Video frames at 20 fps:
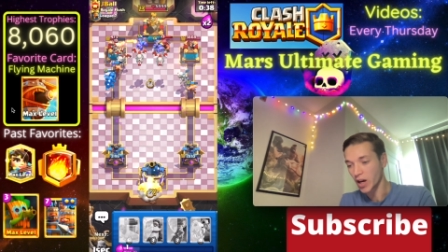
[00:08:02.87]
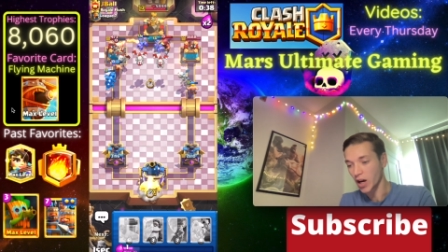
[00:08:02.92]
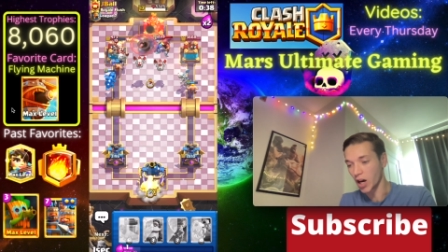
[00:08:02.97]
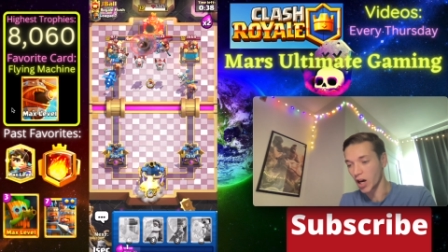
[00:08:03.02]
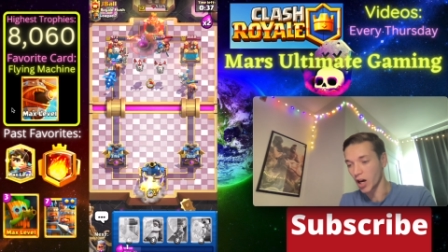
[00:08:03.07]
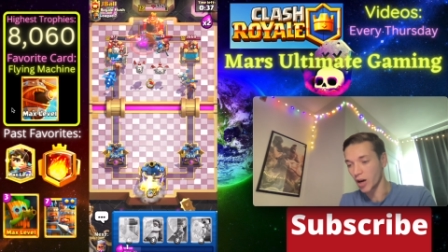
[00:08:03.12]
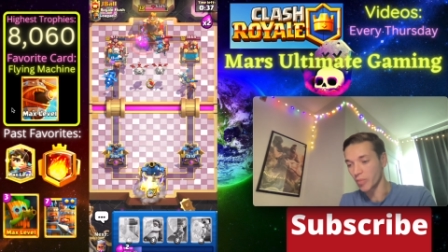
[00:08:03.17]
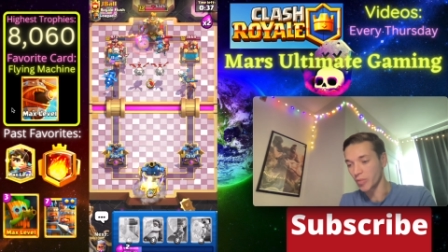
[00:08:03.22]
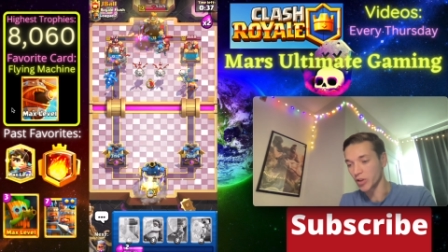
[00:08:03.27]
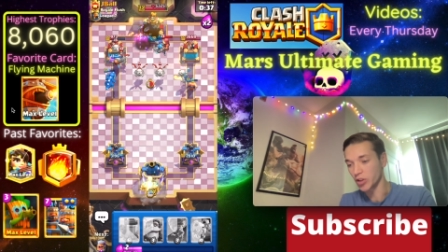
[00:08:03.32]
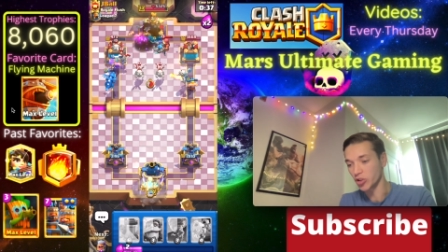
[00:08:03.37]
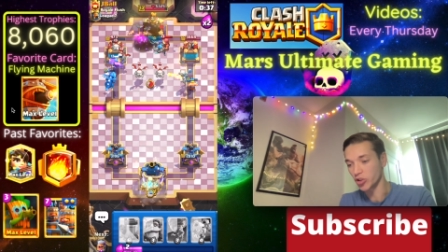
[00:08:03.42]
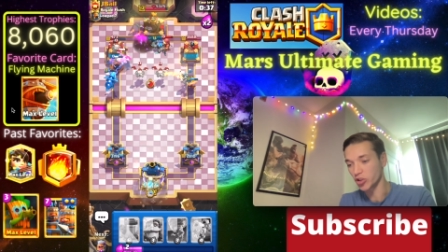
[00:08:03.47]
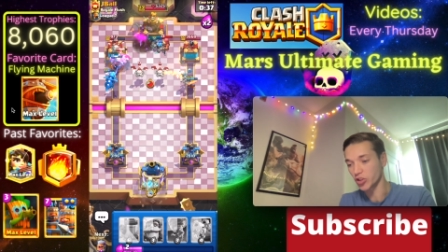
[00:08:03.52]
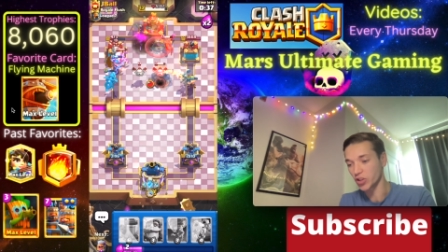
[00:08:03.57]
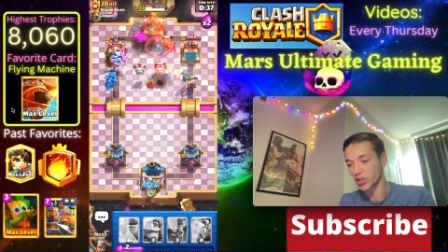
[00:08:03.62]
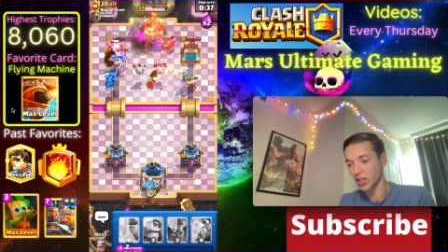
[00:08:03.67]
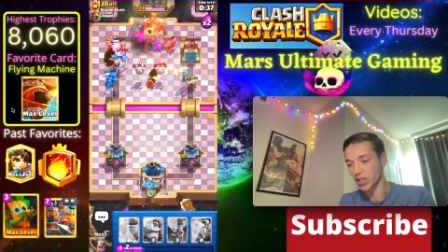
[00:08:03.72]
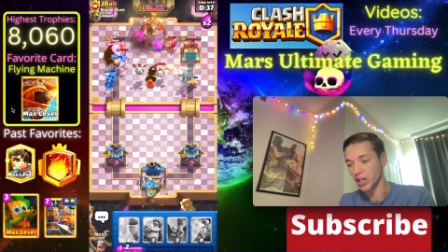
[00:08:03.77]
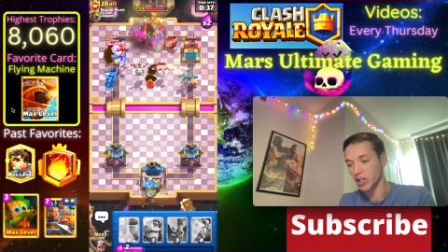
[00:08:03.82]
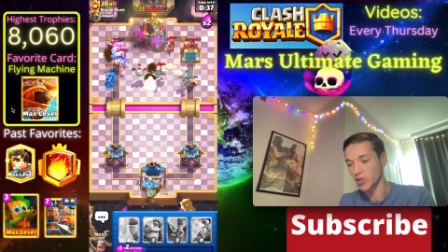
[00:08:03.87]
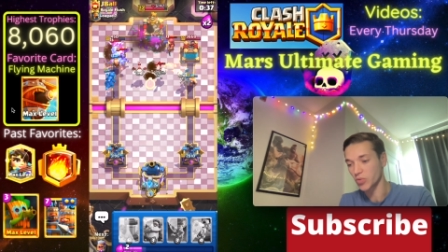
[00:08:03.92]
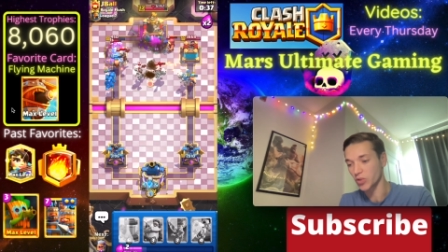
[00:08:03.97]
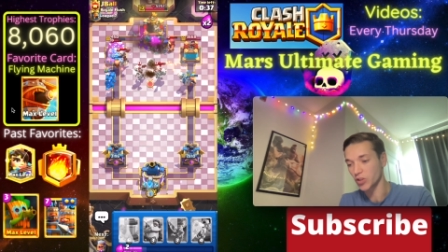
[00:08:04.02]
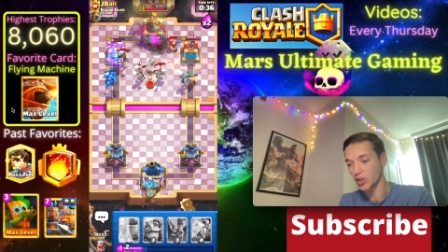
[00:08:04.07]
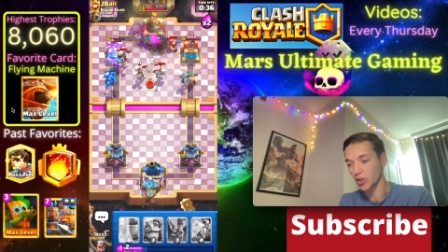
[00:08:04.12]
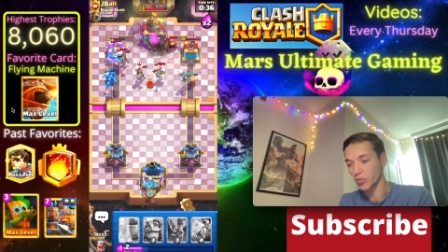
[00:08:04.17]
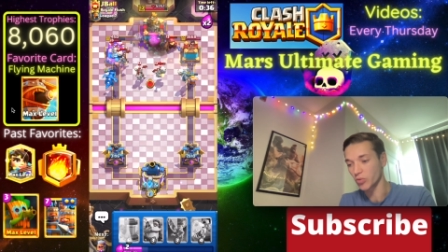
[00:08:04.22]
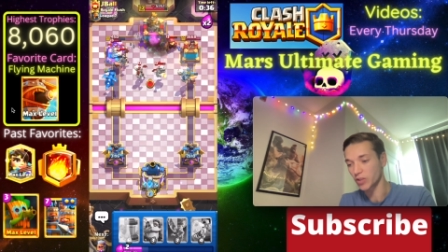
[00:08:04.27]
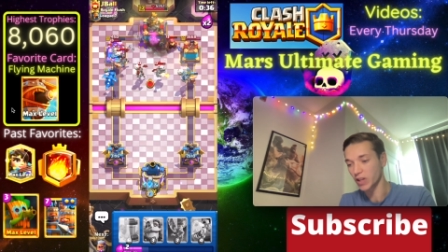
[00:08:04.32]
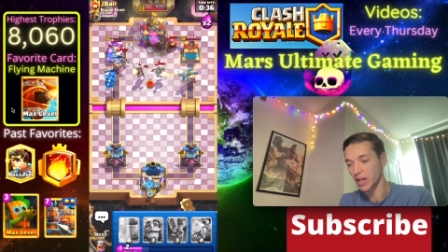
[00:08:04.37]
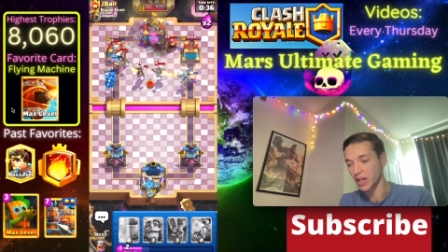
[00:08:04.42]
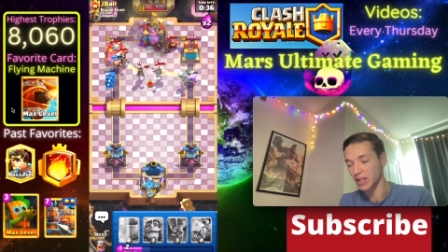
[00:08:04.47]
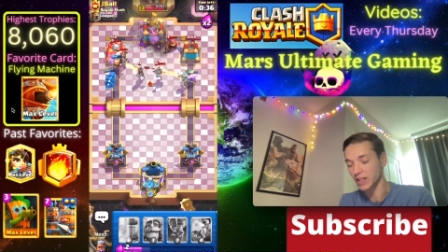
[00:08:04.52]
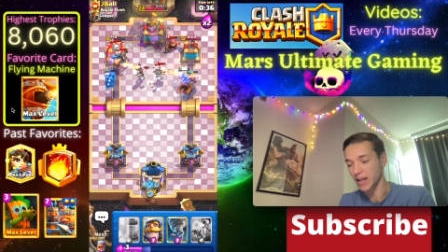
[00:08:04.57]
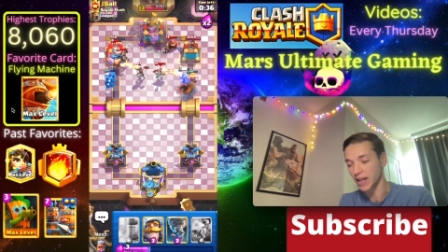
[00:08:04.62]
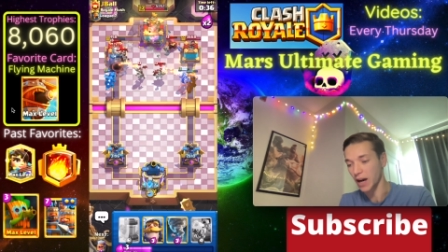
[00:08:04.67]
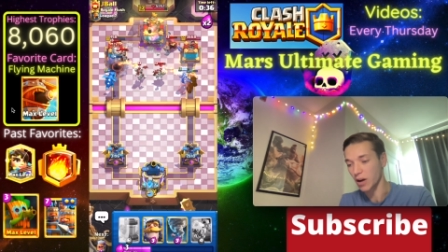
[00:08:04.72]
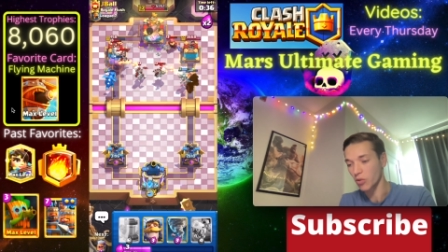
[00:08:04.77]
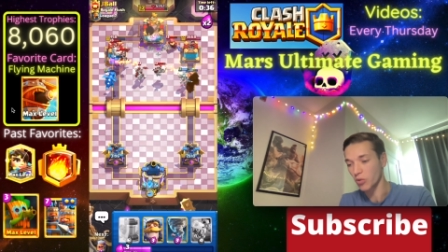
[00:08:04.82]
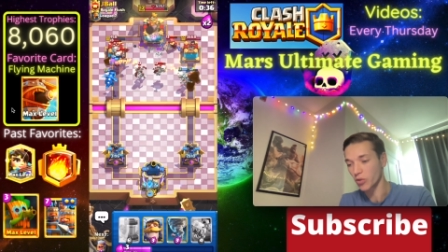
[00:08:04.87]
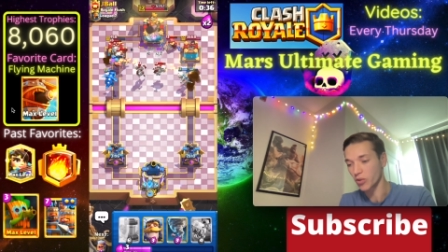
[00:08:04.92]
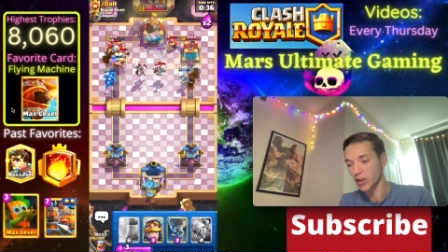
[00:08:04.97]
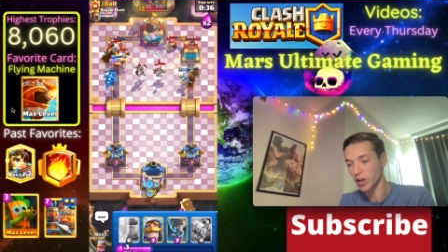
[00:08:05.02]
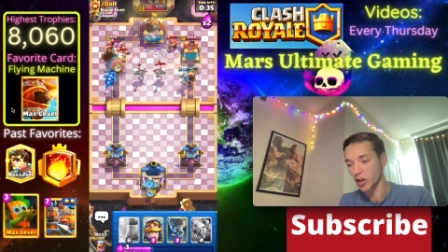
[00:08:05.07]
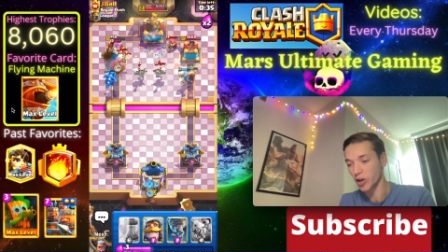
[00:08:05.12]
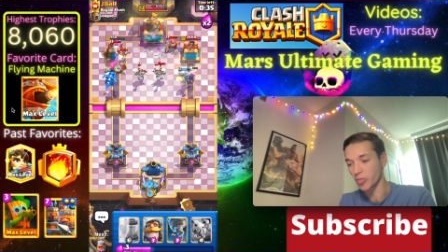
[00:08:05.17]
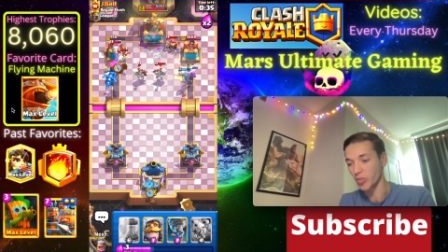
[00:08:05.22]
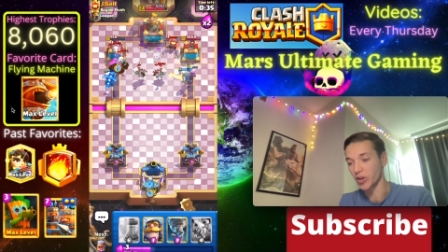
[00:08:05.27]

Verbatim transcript: um, just in case we don't take tower there.